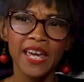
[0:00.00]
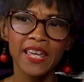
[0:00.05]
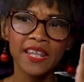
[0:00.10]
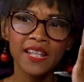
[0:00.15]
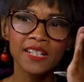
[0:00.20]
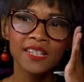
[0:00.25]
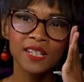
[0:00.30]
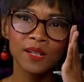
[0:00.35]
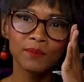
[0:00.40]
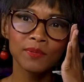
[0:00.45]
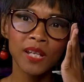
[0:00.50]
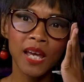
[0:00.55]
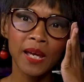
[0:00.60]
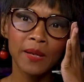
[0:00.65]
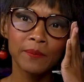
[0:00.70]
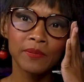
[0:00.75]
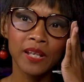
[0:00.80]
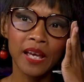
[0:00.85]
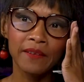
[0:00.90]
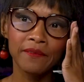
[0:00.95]
And then
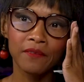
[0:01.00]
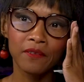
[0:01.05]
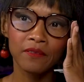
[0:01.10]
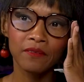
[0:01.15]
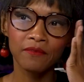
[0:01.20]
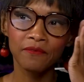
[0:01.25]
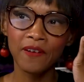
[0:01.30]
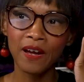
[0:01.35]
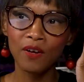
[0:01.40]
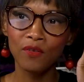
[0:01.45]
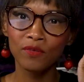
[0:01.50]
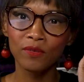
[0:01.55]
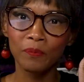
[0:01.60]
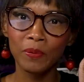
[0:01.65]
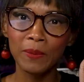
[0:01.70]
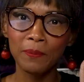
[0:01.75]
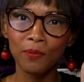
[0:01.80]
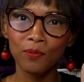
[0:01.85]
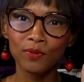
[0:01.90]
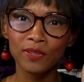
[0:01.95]
sometimes I've found
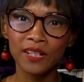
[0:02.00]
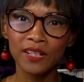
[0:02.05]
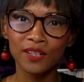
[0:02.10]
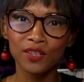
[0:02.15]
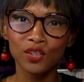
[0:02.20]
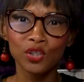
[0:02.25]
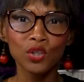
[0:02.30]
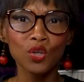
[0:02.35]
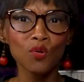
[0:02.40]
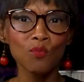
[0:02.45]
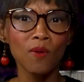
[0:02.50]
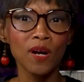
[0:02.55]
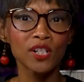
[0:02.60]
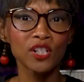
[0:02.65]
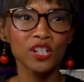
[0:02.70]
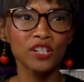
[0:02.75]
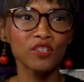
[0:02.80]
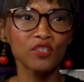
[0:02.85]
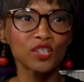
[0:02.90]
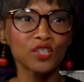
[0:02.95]
people dig too
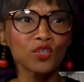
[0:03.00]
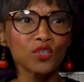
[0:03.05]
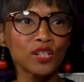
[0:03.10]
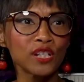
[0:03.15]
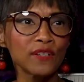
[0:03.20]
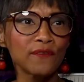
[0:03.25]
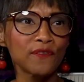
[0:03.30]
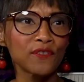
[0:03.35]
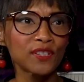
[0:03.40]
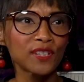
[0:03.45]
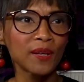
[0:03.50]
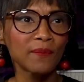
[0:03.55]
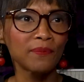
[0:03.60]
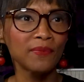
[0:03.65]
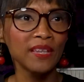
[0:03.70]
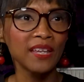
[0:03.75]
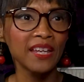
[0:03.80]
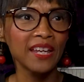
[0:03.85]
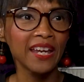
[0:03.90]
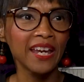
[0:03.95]
much and they're searching for
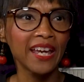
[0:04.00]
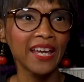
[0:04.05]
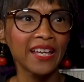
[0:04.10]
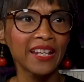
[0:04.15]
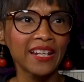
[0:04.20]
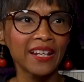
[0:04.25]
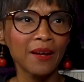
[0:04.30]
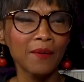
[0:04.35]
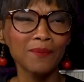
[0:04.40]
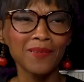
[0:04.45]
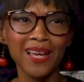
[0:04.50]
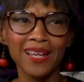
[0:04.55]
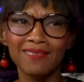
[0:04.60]
something, and I'm like,